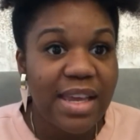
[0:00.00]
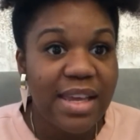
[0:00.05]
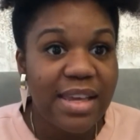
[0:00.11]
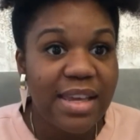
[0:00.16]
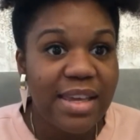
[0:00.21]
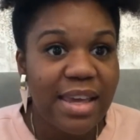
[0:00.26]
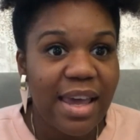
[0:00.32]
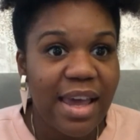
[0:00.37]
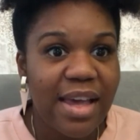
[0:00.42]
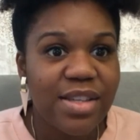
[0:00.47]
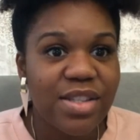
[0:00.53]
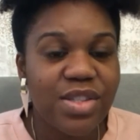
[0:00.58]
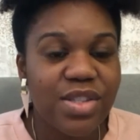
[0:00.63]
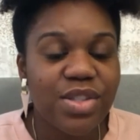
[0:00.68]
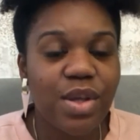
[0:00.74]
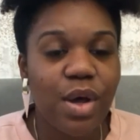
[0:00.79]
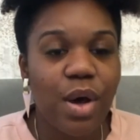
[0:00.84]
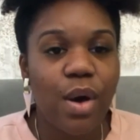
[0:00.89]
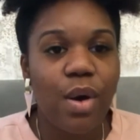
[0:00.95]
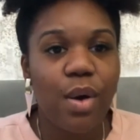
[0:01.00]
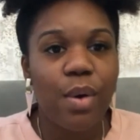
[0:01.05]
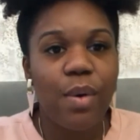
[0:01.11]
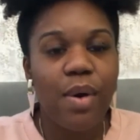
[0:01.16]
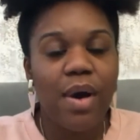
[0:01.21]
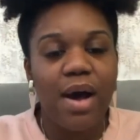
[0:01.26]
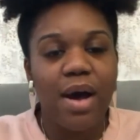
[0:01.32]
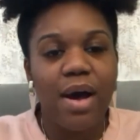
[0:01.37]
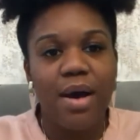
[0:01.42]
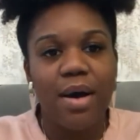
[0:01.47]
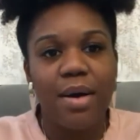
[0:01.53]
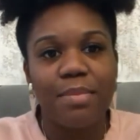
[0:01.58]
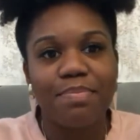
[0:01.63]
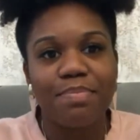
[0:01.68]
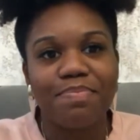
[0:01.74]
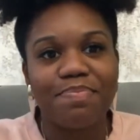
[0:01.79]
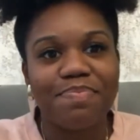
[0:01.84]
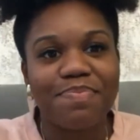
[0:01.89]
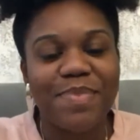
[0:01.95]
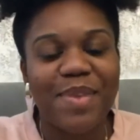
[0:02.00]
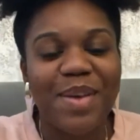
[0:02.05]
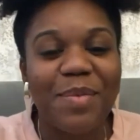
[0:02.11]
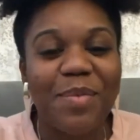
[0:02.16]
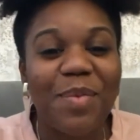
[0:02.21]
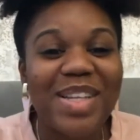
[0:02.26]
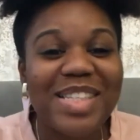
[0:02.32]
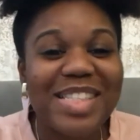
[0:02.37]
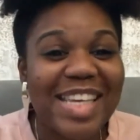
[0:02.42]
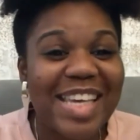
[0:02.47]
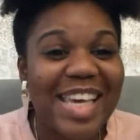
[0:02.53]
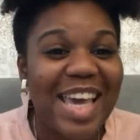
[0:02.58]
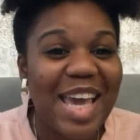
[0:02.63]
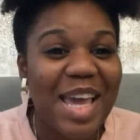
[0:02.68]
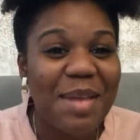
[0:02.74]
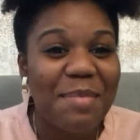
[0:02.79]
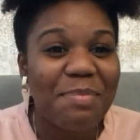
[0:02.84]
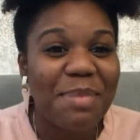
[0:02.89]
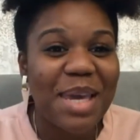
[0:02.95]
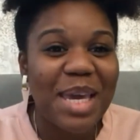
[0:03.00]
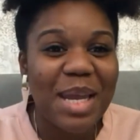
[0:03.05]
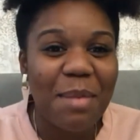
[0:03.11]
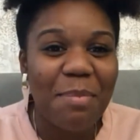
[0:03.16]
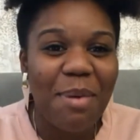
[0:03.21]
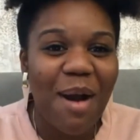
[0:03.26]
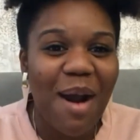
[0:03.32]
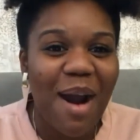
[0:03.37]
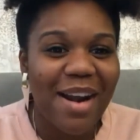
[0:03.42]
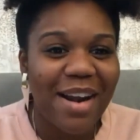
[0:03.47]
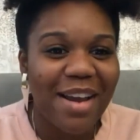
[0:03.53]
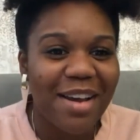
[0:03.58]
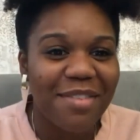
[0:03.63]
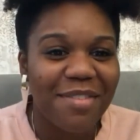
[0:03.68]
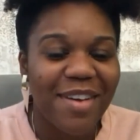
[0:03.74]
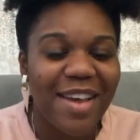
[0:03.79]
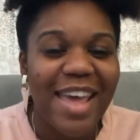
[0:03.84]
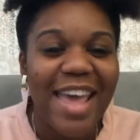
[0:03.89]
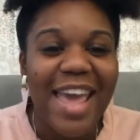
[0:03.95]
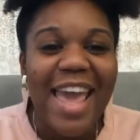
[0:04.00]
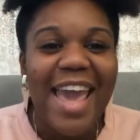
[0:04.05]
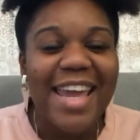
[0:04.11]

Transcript: Yes. So um, once again, being a part of a,